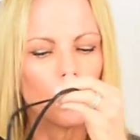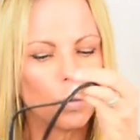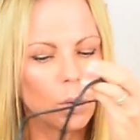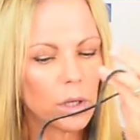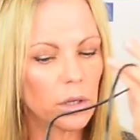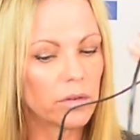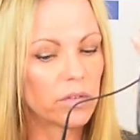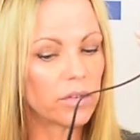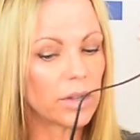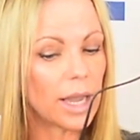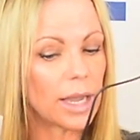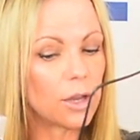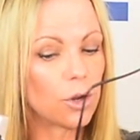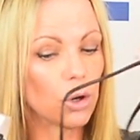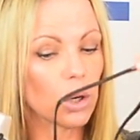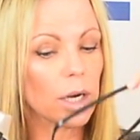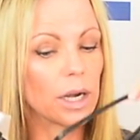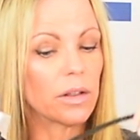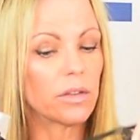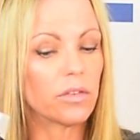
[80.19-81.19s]
We'll say
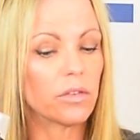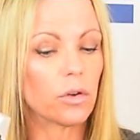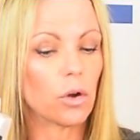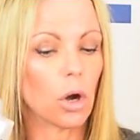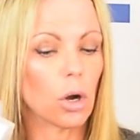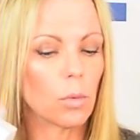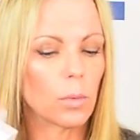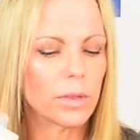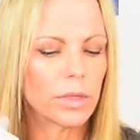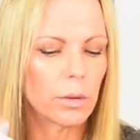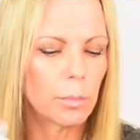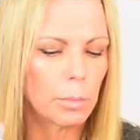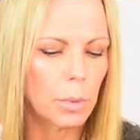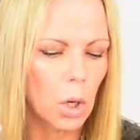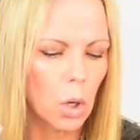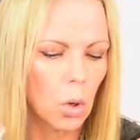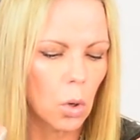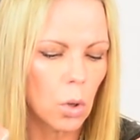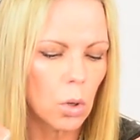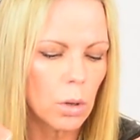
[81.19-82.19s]
you're going to start with the
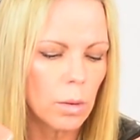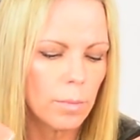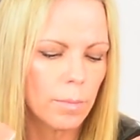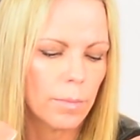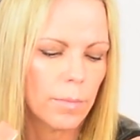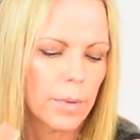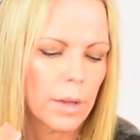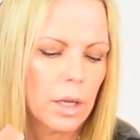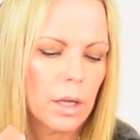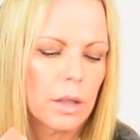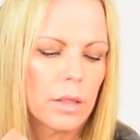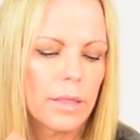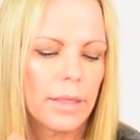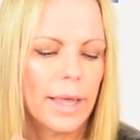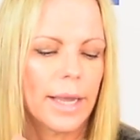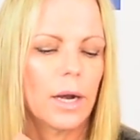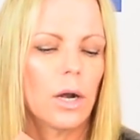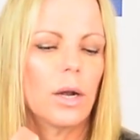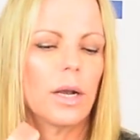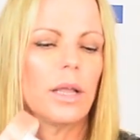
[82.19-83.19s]
bowl.
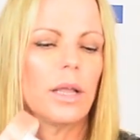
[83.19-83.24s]
There